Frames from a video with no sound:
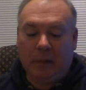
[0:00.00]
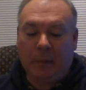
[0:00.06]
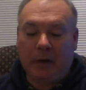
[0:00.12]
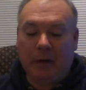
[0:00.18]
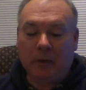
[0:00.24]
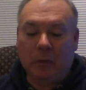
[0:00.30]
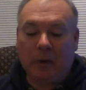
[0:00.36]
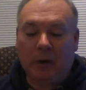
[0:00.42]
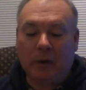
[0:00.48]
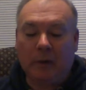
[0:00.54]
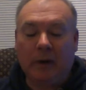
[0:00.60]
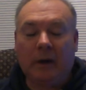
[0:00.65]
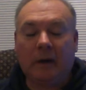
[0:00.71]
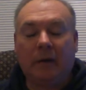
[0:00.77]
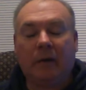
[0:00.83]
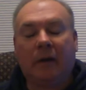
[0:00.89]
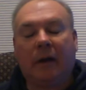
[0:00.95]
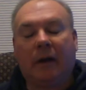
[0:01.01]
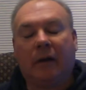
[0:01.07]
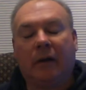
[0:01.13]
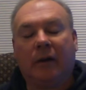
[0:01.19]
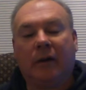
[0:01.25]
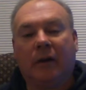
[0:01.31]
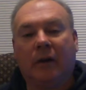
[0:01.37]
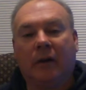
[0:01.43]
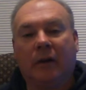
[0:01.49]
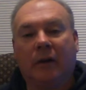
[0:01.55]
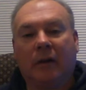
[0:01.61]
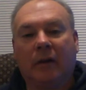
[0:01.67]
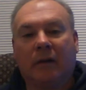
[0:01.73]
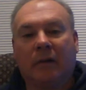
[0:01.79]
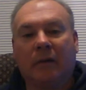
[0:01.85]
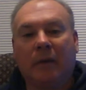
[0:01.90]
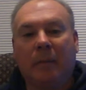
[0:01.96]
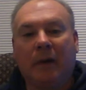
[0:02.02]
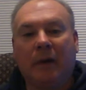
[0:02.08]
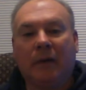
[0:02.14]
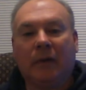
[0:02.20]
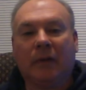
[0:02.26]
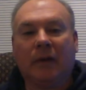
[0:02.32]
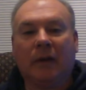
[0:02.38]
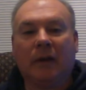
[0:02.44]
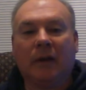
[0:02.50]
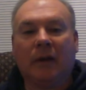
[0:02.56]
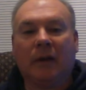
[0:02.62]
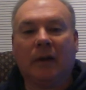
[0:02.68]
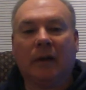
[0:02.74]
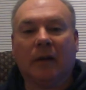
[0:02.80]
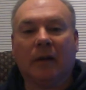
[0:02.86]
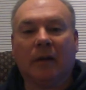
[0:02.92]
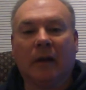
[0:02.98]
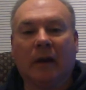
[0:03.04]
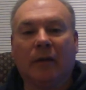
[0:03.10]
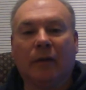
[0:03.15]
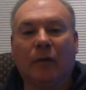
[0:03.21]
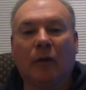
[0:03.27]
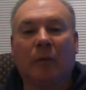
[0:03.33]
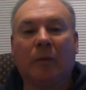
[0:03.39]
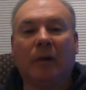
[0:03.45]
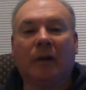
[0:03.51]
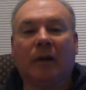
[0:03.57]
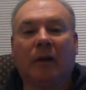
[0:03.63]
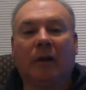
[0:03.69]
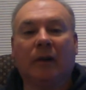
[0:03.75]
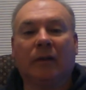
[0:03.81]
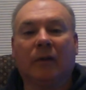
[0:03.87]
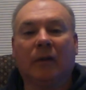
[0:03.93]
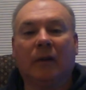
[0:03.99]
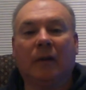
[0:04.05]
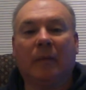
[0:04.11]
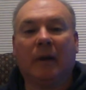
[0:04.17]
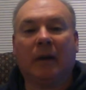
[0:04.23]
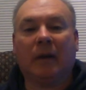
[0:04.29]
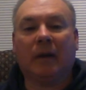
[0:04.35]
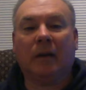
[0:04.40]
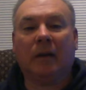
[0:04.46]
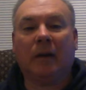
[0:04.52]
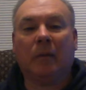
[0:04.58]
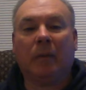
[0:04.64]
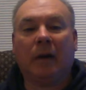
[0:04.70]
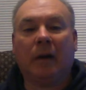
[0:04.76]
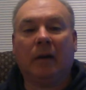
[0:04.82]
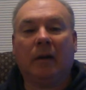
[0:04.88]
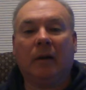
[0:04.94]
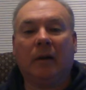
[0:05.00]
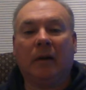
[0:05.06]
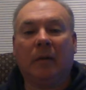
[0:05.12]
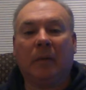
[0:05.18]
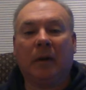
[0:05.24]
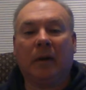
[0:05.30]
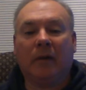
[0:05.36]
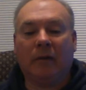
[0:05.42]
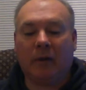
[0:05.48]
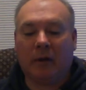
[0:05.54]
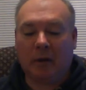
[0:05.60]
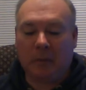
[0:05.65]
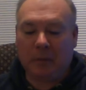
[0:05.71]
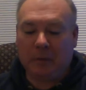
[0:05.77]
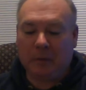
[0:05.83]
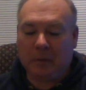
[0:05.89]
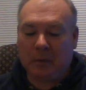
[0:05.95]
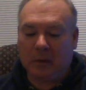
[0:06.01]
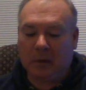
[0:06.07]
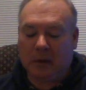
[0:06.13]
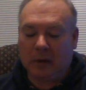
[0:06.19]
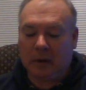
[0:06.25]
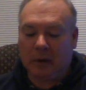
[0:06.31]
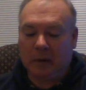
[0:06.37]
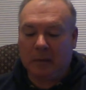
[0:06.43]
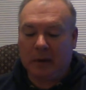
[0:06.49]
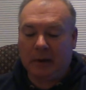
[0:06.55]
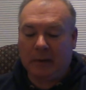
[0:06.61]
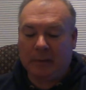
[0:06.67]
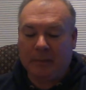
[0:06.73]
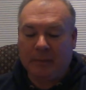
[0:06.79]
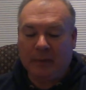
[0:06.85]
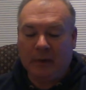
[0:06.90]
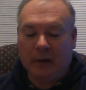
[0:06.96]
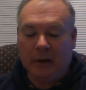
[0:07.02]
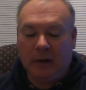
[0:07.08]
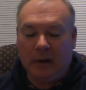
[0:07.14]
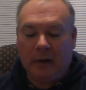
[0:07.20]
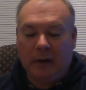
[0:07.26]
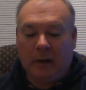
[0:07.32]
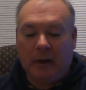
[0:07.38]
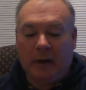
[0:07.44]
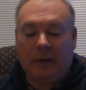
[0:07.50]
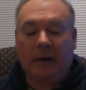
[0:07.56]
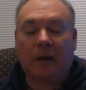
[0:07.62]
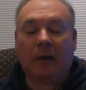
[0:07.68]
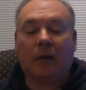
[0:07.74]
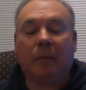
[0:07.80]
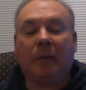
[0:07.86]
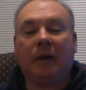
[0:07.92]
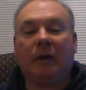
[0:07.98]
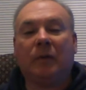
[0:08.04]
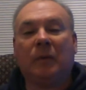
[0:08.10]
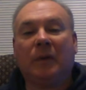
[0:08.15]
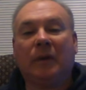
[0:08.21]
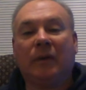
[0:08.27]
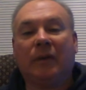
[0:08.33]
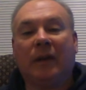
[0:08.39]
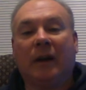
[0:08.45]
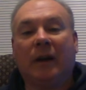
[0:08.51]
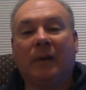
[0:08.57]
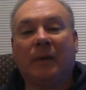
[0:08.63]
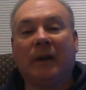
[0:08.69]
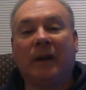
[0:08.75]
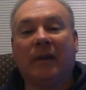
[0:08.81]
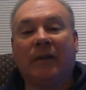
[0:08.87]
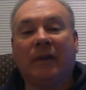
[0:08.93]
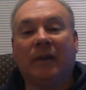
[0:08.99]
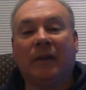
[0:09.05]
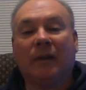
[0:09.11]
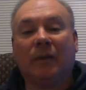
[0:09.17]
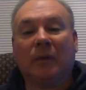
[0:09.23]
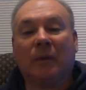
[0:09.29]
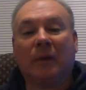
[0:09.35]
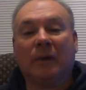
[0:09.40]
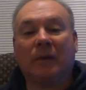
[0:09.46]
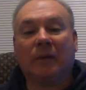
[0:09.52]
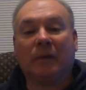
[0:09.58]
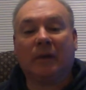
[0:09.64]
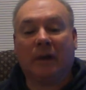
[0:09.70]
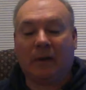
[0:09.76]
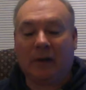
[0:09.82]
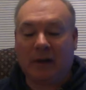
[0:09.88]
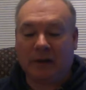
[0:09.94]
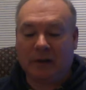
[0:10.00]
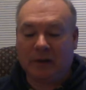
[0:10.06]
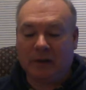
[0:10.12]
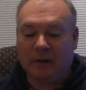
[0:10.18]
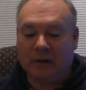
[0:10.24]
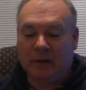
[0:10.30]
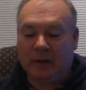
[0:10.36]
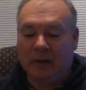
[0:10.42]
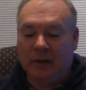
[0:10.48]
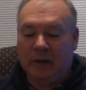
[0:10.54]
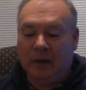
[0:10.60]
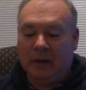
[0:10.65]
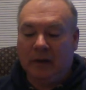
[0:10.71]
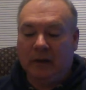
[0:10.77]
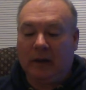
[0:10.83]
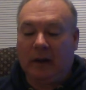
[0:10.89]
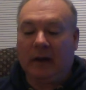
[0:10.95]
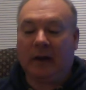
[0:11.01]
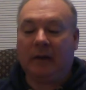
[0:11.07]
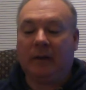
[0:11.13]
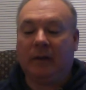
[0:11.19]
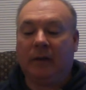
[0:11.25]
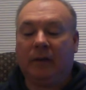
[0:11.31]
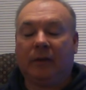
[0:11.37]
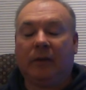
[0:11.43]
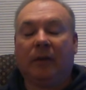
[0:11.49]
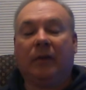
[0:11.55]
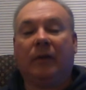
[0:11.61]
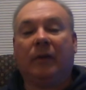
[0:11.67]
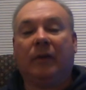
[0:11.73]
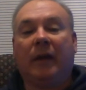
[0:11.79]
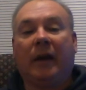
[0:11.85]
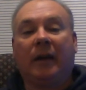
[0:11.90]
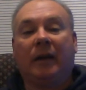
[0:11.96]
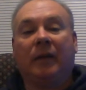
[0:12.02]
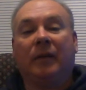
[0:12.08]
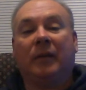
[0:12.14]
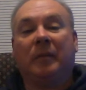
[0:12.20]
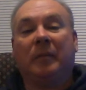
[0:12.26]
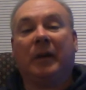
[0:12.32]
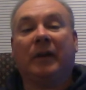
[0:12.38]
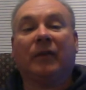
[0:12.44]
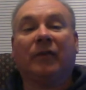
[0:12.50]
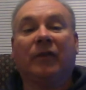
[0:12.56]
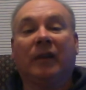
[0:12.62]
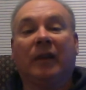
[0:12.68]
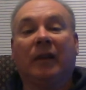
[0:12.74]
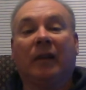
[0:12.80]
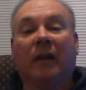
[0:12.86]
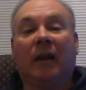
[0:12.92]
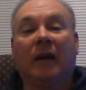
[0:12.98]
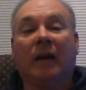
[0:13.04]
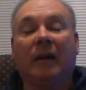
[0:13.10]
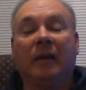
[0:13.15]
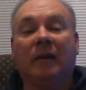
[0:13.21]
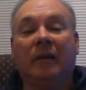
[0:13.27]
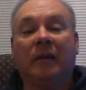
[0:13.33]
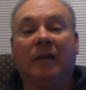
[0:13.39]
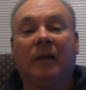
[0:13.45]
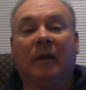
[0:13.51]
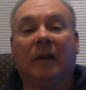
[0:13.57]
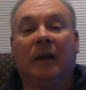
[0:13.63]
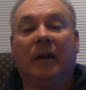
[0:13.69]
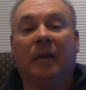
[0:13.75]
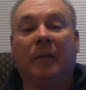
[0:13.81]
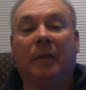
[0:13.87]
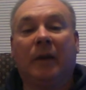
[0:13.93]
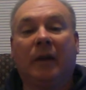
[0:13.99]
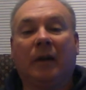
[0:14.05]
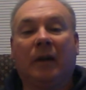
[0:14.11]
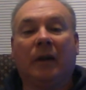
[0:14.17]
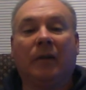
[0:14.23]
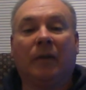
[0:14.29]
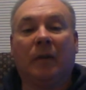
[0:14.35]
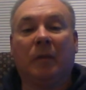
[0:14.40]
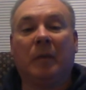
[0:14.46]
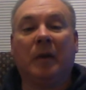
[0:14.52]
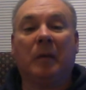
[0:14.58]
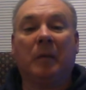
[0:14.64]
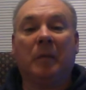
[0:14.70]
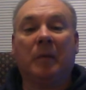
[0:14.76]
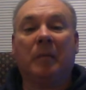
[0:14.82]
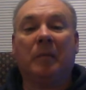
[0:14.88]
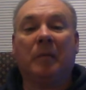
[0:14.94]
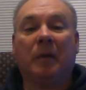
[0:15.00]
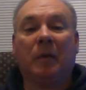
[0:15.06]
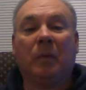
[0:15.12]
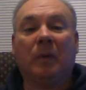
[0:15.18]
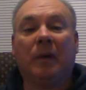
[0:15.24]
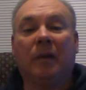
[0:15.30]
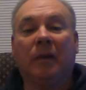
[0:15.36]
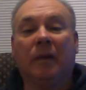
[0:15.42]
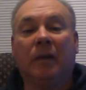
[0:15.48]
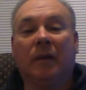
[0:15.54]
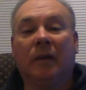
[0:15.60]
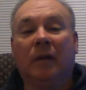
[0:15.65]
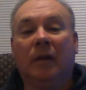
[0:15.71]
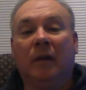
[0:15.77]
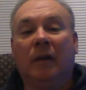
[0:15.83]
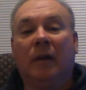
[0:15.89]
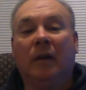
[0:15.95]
Page 108 kind of repeats kind of formally talks to you about the dependent, independent variables we were talking about. And then on page 109, we have the least squares regression line. So that is a best fitting line that takes the minimum between the